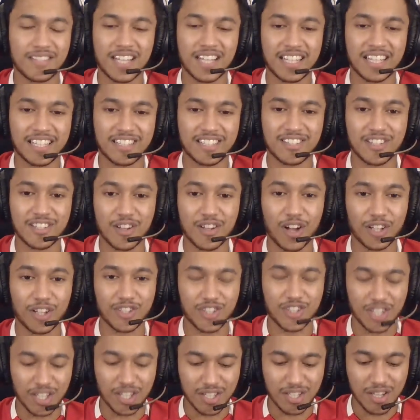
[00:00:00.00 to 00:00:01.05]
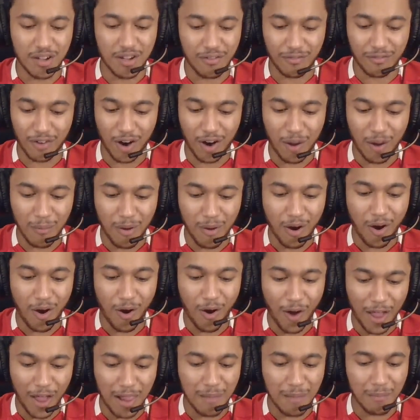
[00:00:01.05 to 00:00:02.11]
and it's not just from
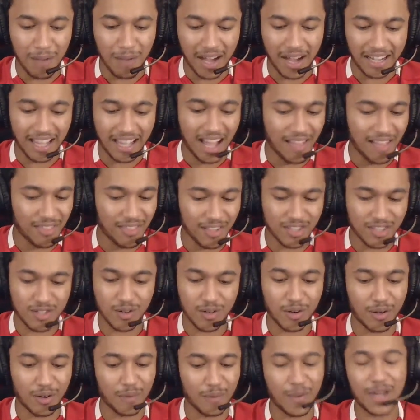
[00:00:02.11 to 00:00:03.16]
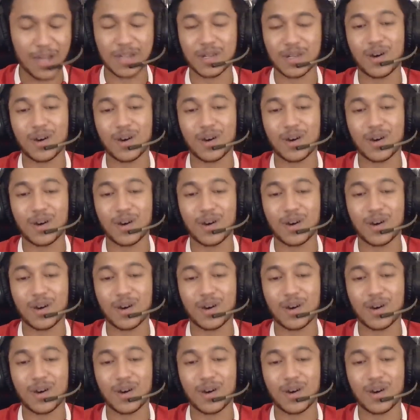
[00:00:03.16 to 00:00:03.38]
oil money. And the story went